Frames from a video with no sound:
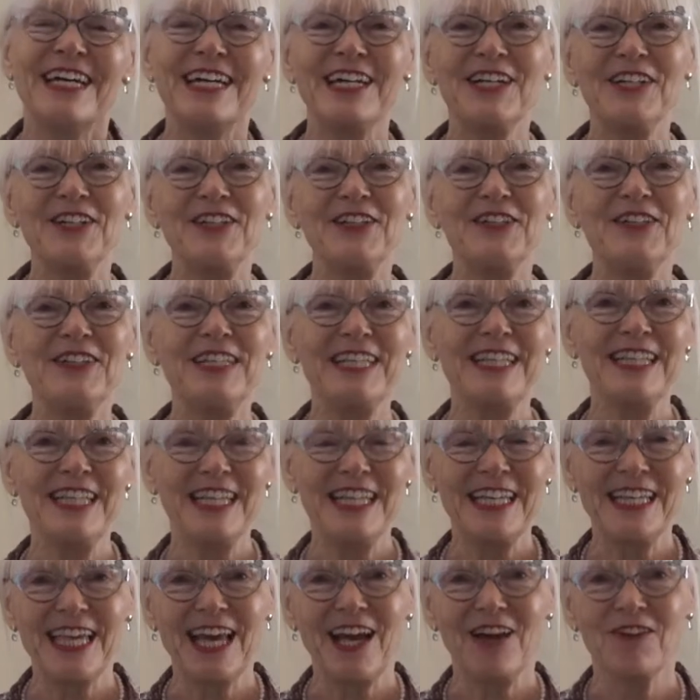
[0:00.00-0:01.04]
including
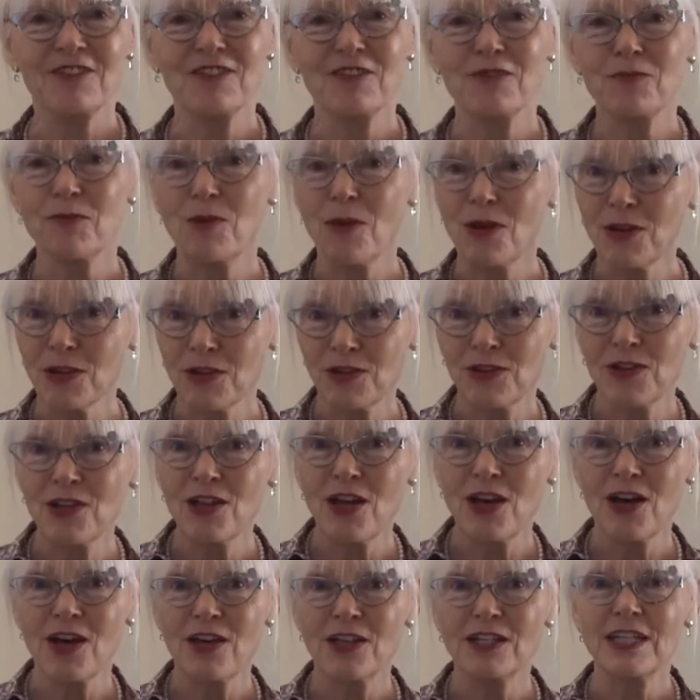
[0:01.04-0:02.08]
details of what you'll
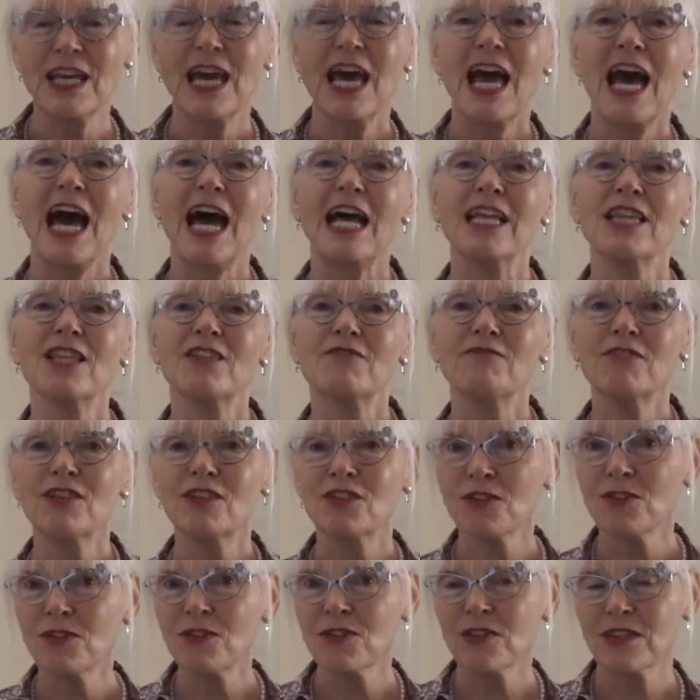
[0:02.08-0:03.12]
learn and the
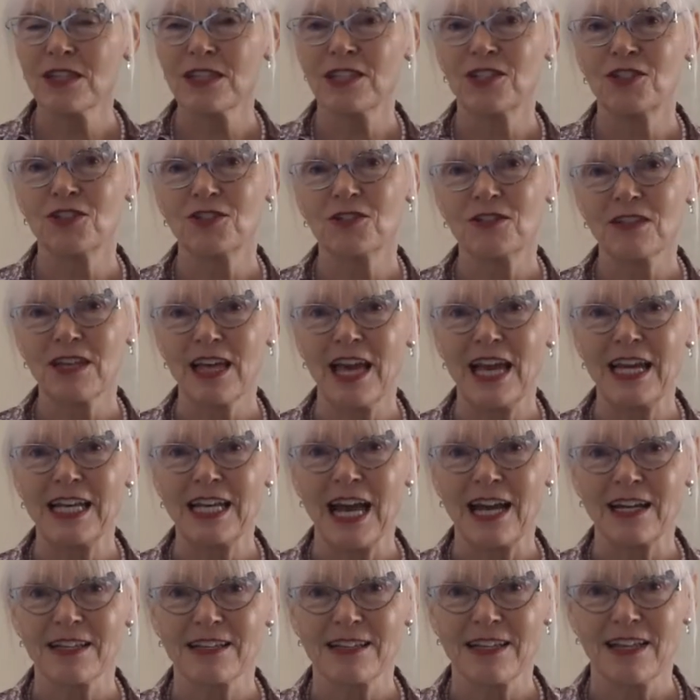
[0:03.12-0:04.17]
resources you'll gain
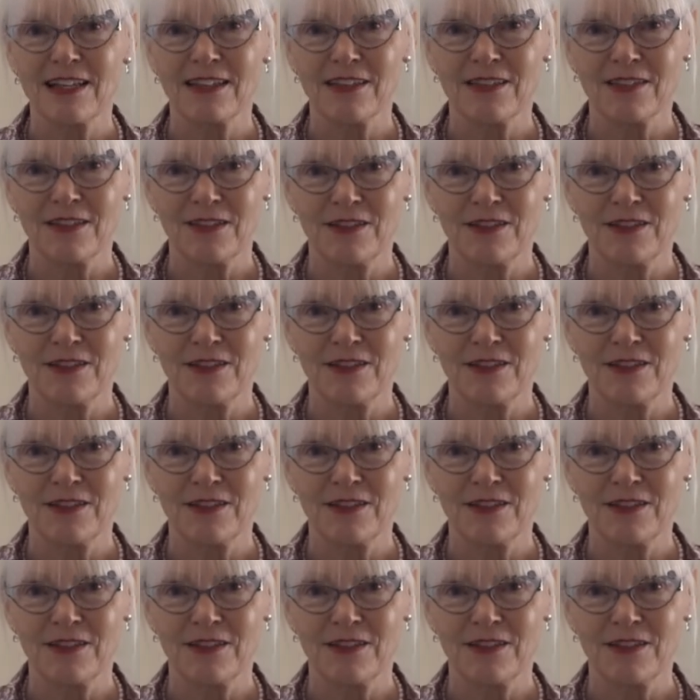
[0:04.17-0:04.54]
access